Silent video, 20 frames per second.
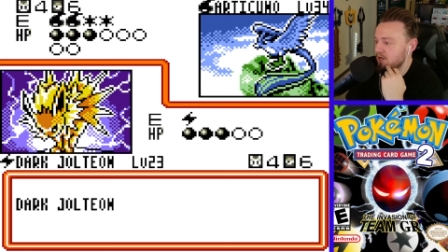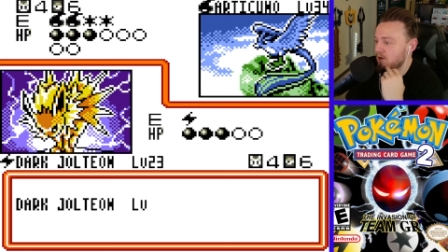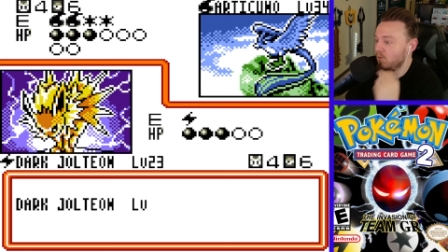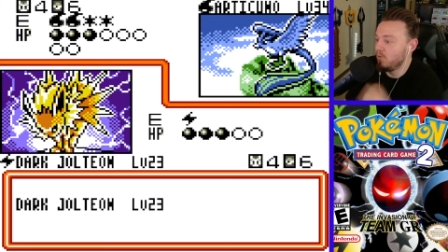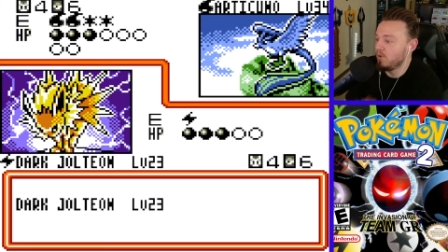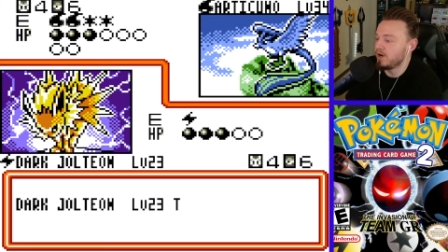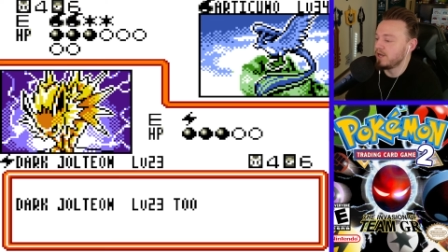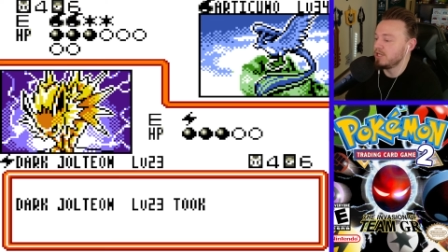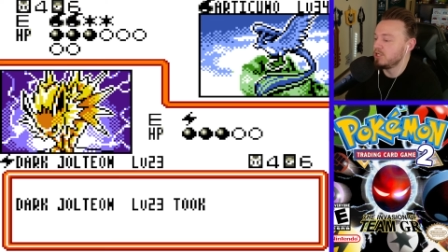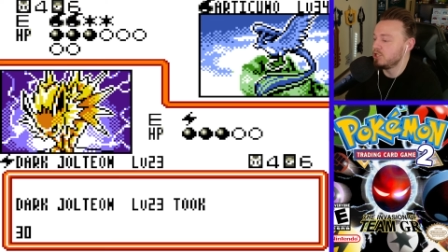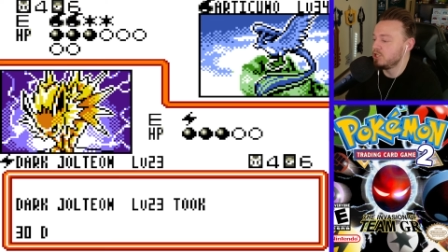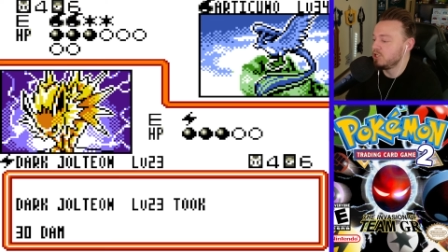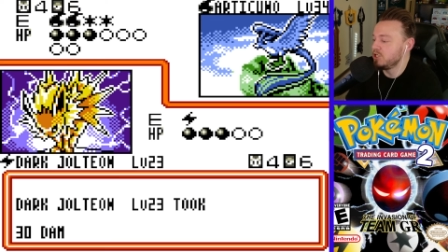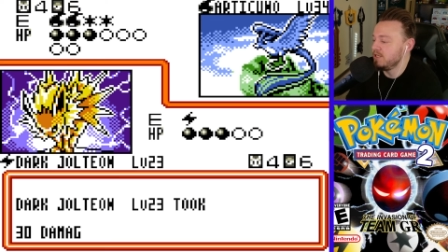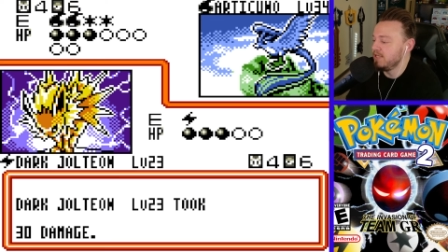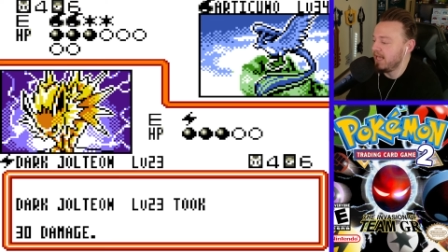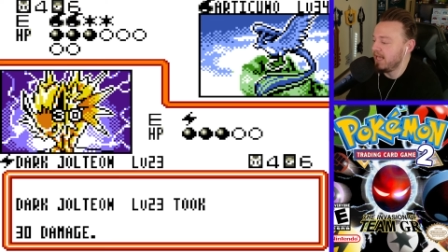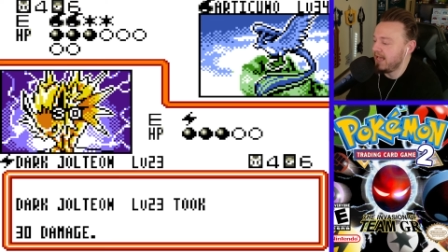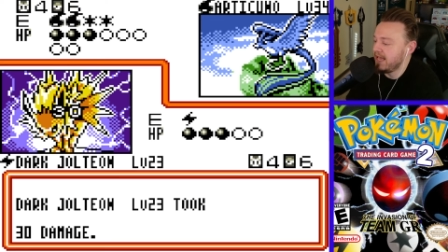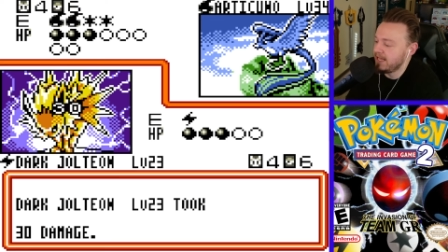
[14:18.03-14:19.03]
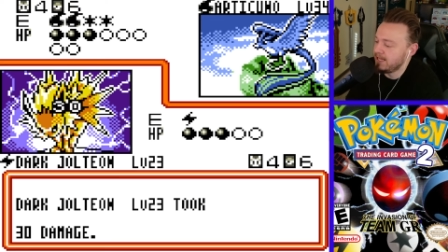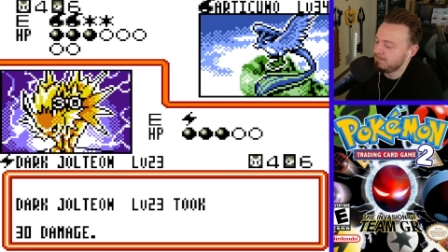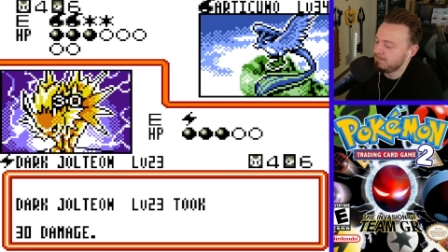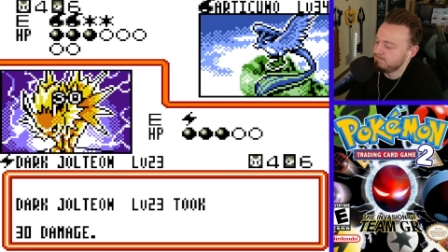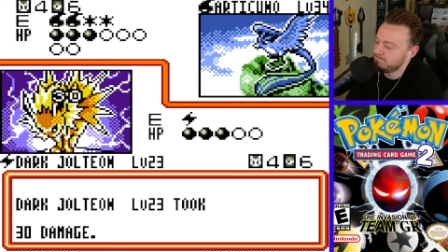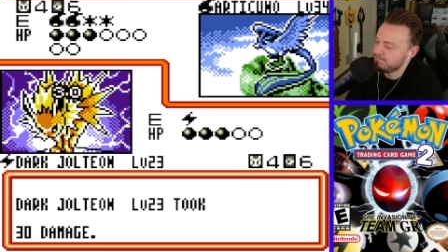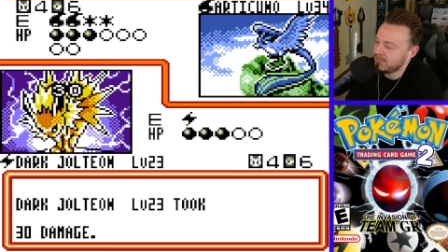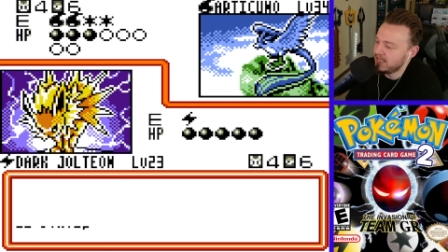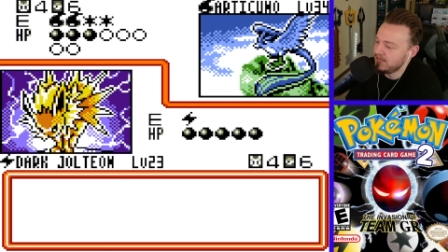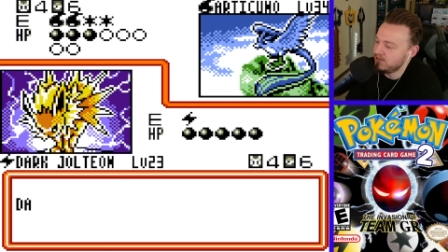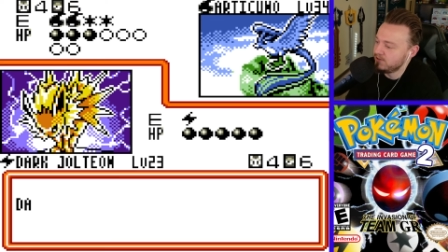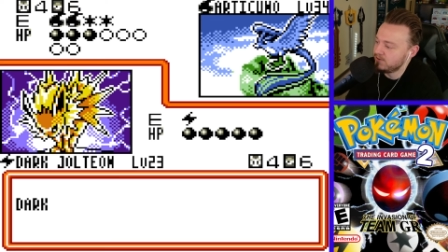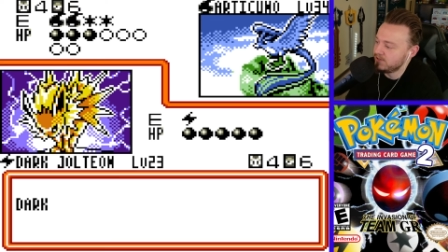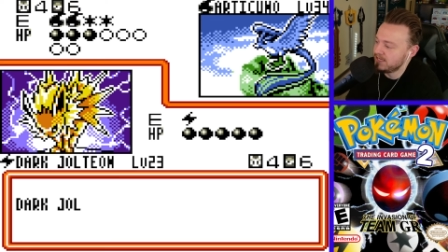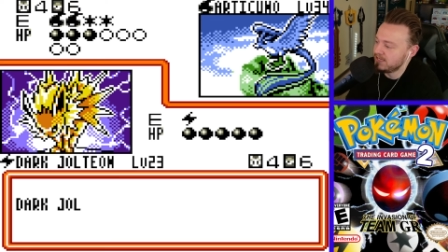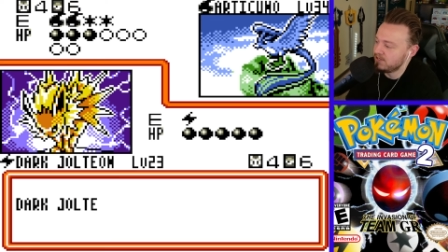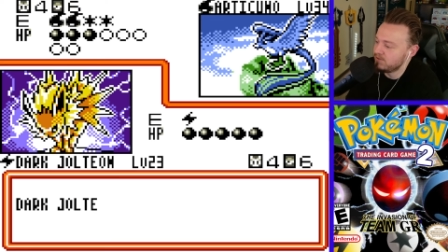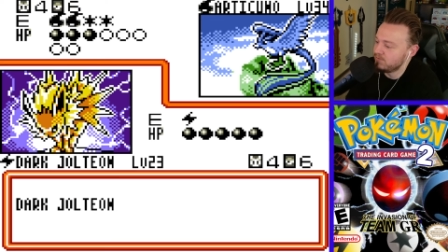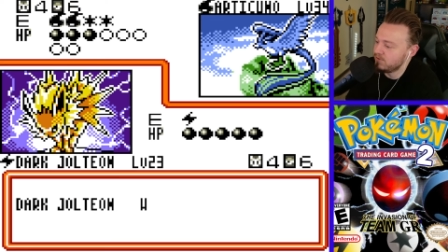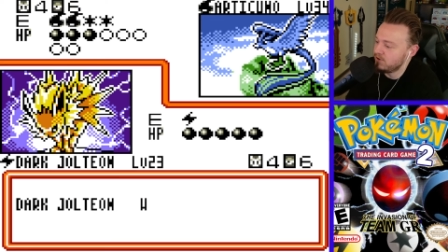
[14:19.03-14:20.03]
What I should... Yeah, I know what I
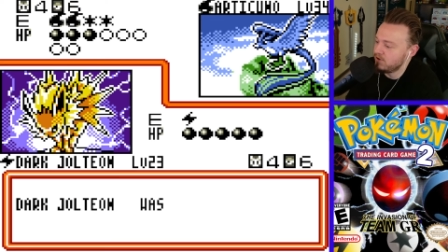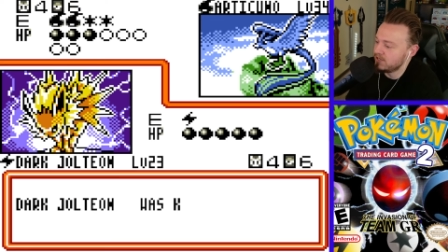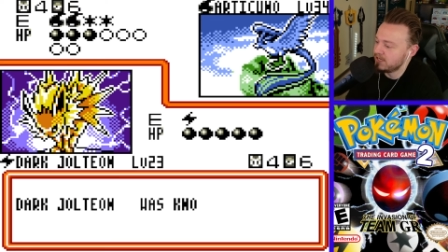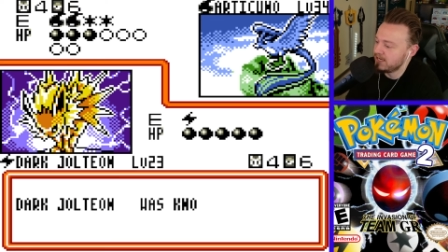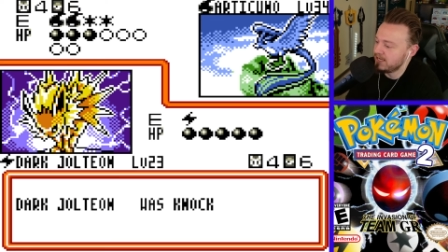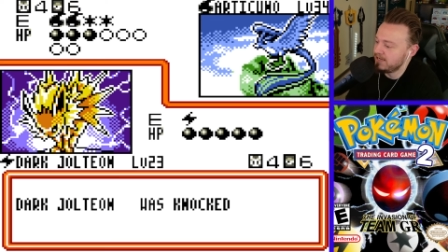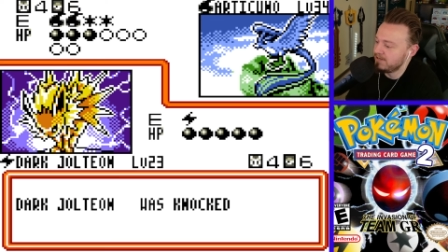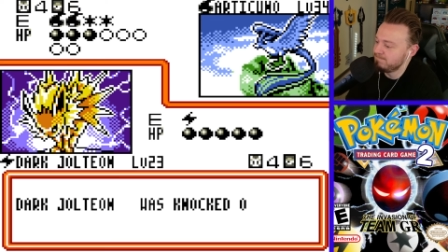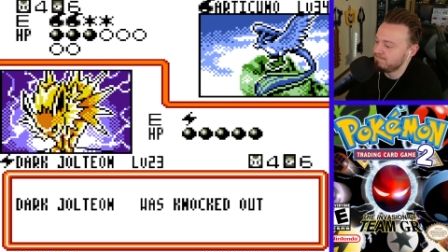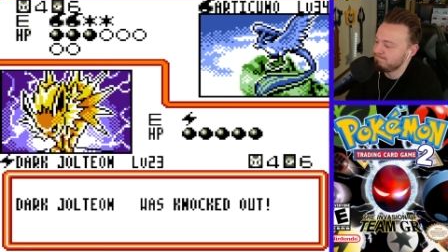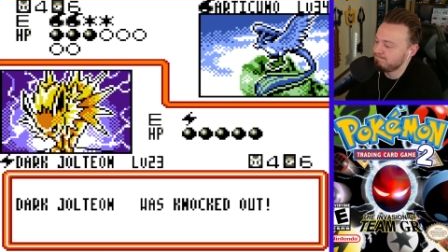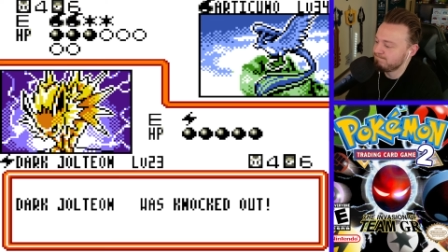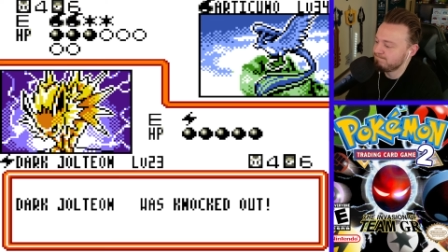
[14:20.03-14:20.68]
did wrong now.